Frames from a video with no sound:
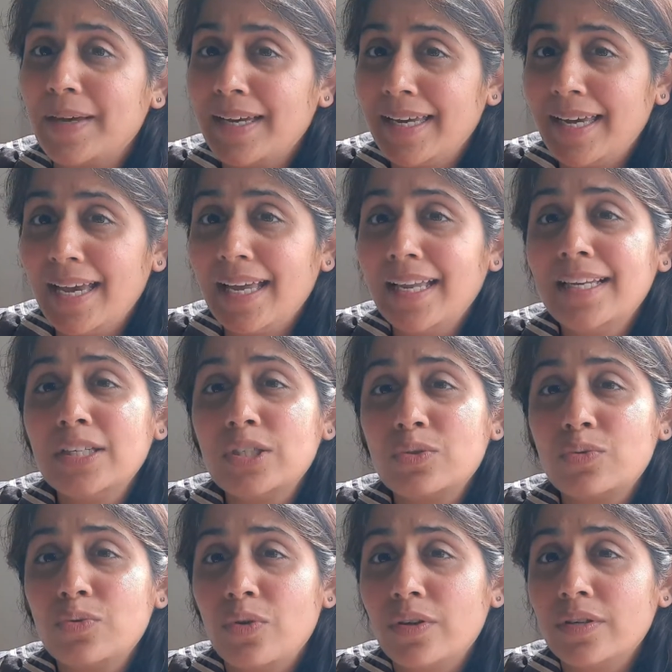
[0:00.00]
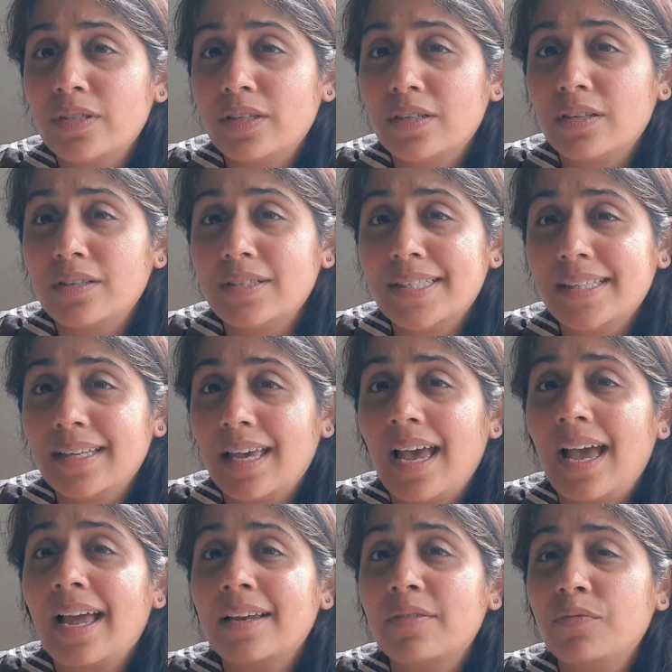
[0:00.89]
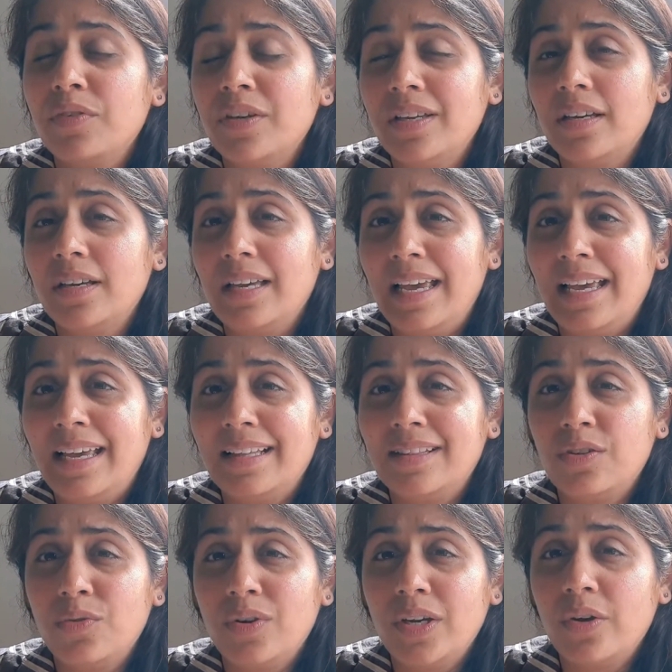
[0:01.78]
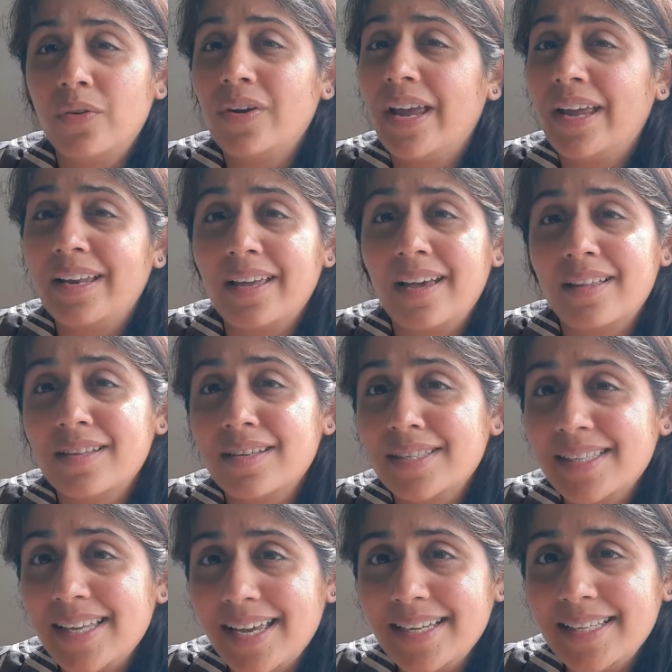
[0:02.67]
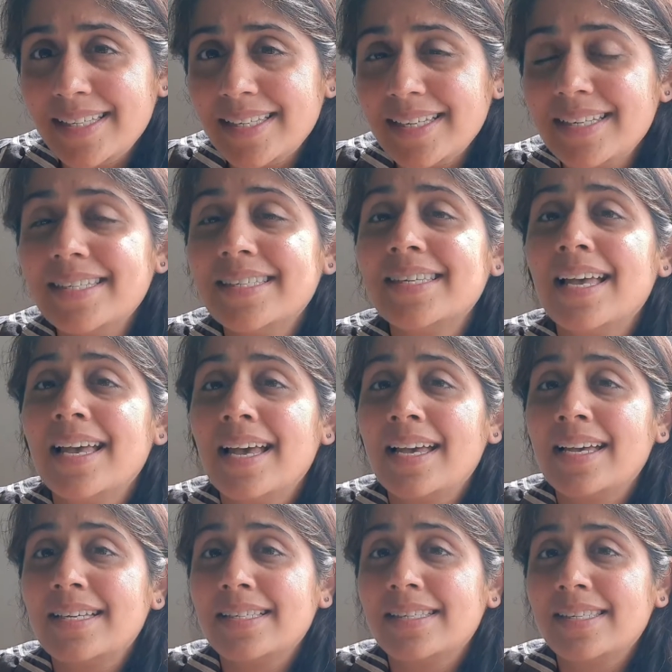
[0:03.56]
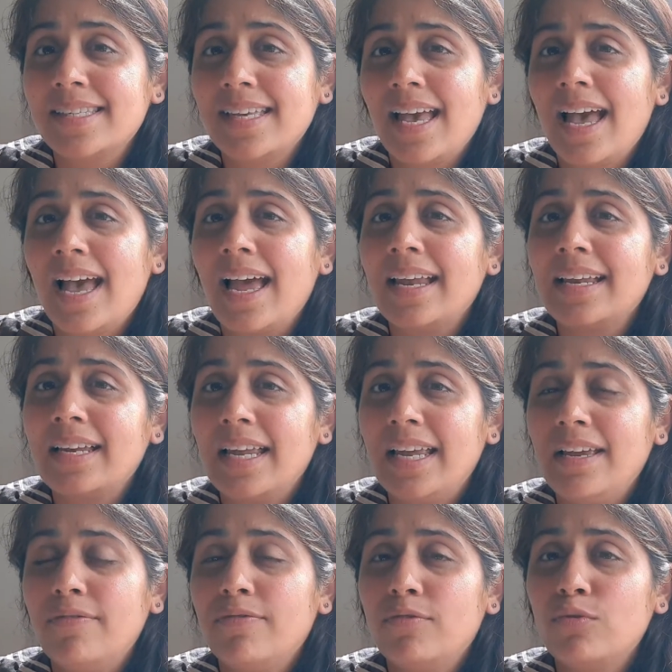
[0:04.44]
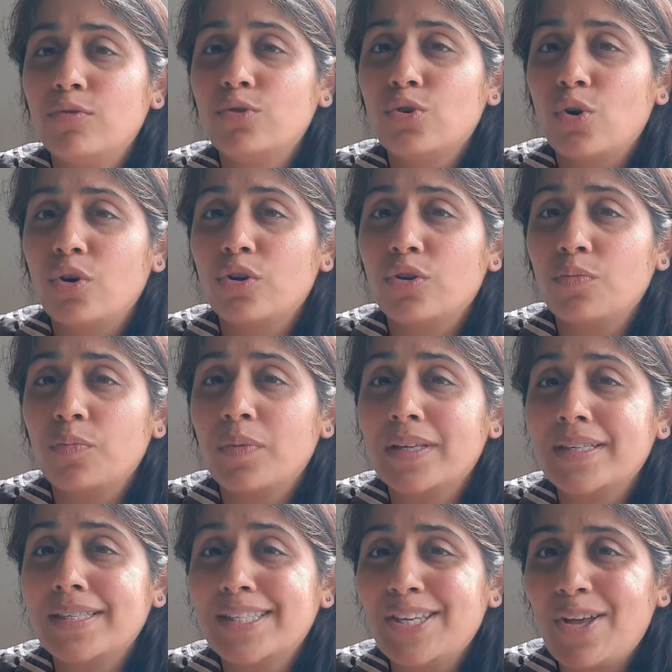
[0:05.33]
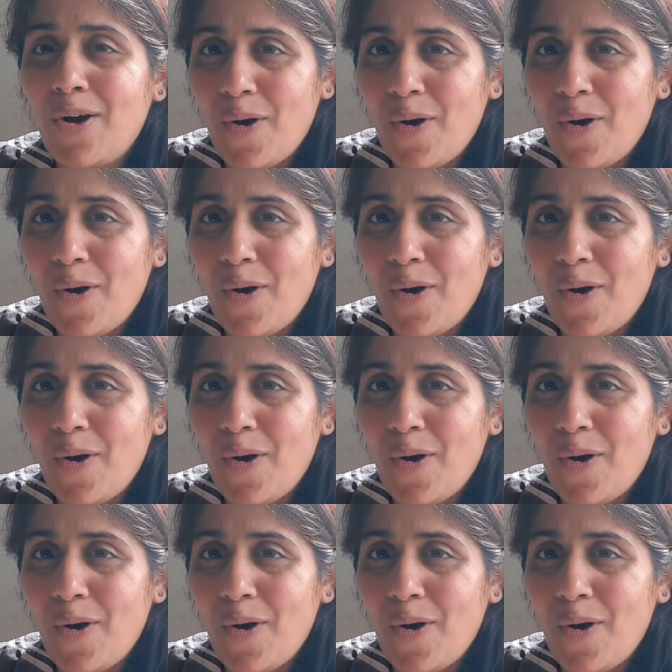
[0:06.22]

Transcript: Again, do not scan A3 or any other sizes. Scan A4 documents